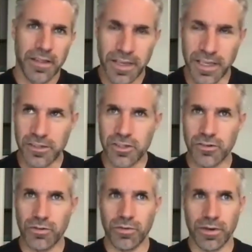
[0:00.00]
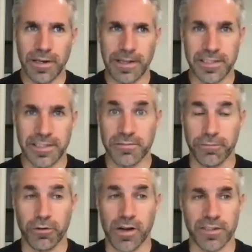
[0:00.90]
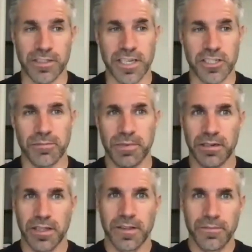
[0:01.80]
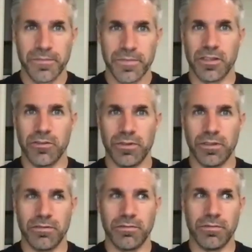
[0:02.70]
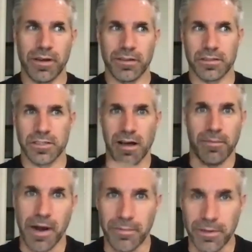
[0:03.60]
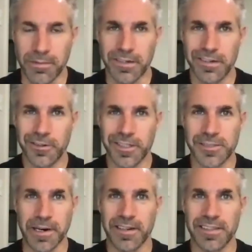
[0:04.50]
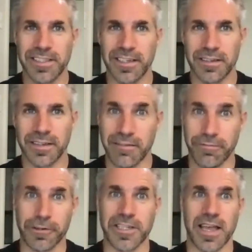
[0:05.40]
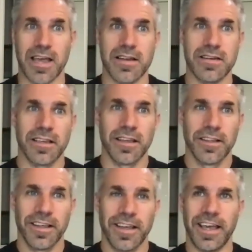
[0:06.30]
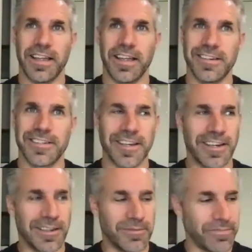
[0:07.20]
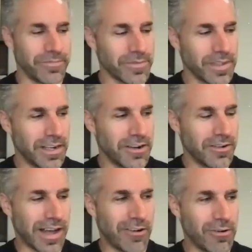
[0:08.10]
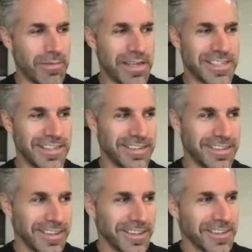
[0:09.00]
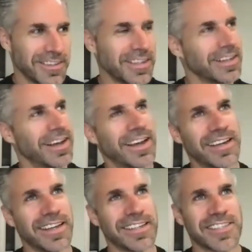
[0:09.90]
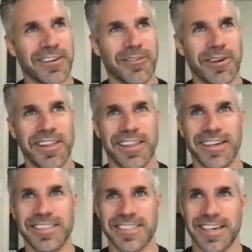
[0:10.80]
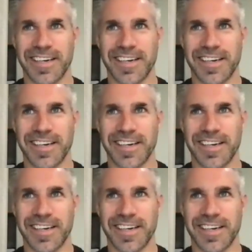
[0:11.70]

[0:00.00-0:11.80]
into this full conversation. But you saw a problem and you experienced it kind of firsthand. And how amazing. I guess one of the things is